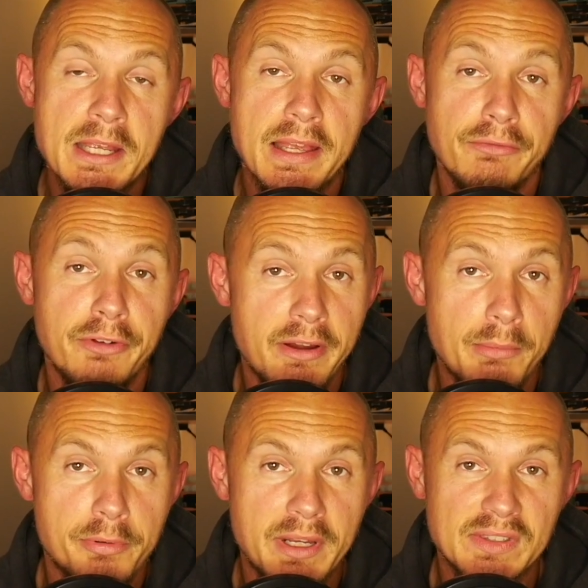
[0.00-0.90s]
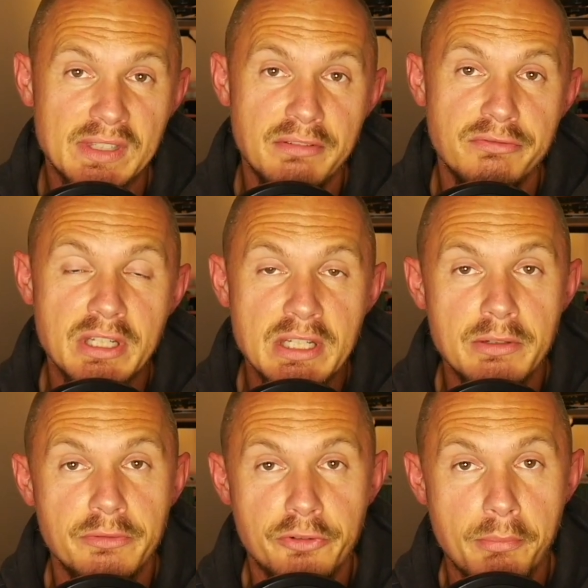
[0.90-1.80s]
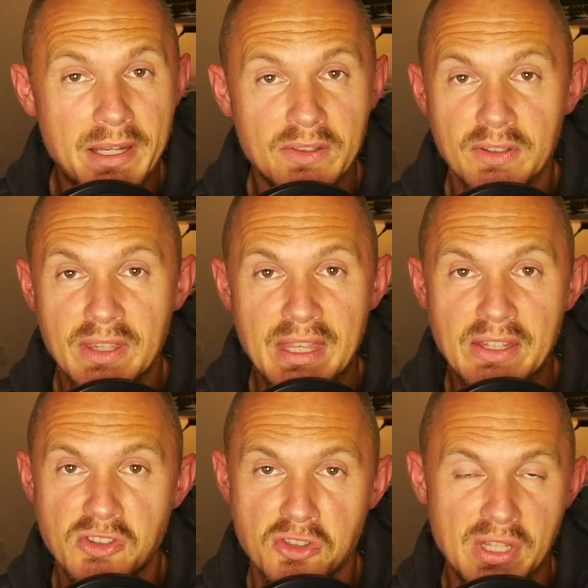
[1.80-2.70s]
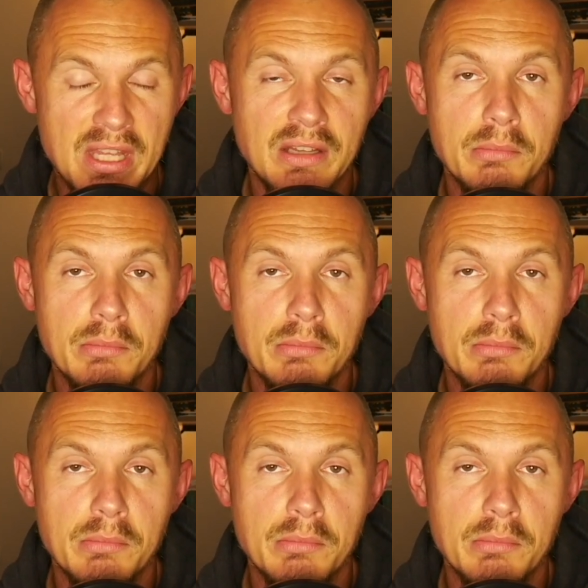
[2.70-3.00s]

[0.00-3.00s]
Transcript: Very impressive from Madison Keys, just hitting the